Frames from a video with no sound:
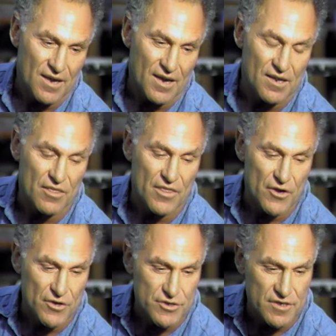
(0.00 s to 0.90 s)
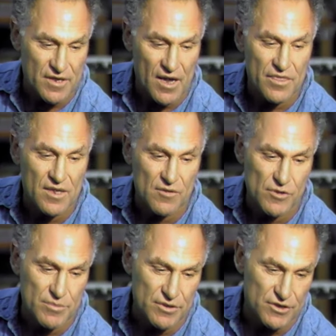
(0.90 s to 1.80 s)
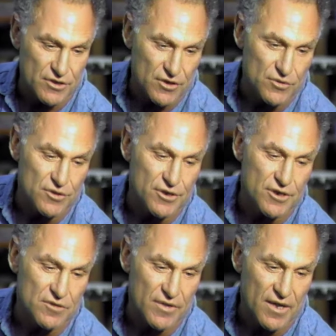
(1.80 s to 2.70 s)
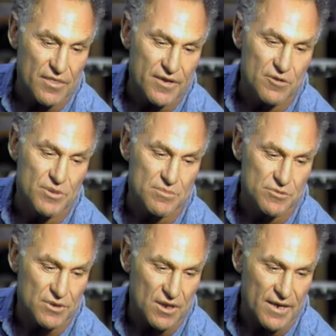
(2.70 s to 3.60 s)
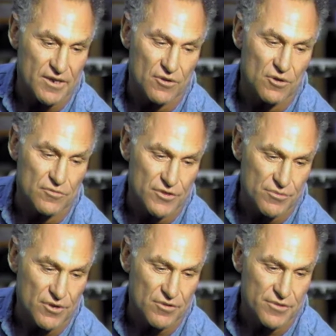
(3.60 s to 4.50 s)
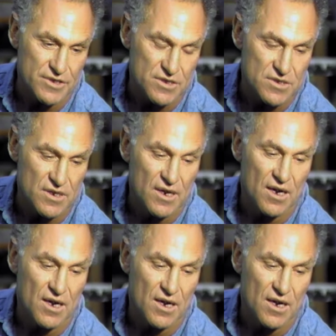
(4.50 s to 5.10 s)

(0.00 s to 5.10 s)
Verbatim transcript: And those, are the, I think, if we built a gold curve out there, people would like it all for the wrong reasons.